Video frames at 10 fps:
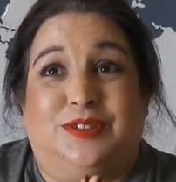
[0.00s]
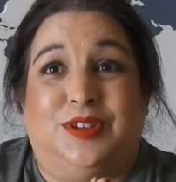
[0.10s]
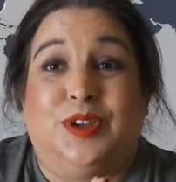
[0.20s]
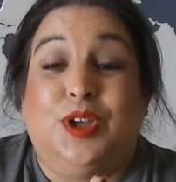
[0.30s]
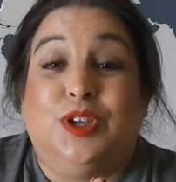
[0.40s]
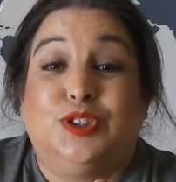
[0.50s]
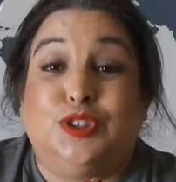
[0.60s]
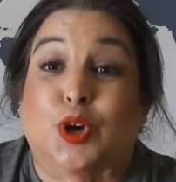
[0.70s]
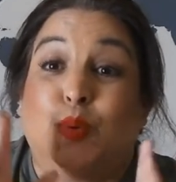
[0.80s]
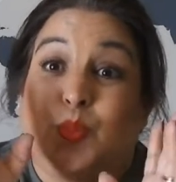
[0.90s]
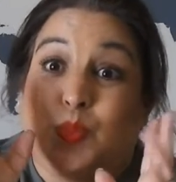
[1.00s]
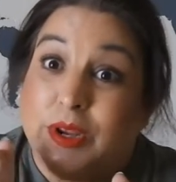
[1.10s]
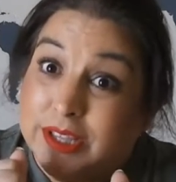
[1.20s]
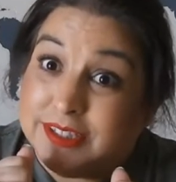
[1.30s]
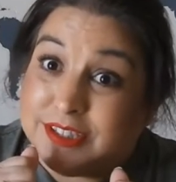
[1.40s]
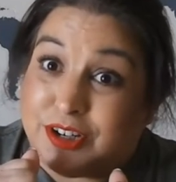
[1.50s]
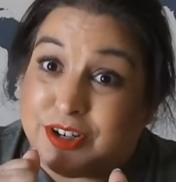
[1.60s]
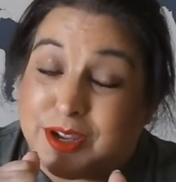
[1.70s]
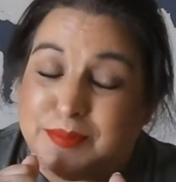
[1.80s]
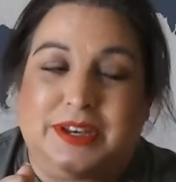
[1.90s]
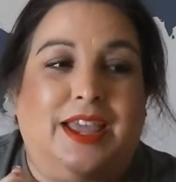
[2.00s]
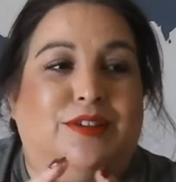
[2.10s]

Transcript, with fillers: is snow really started coming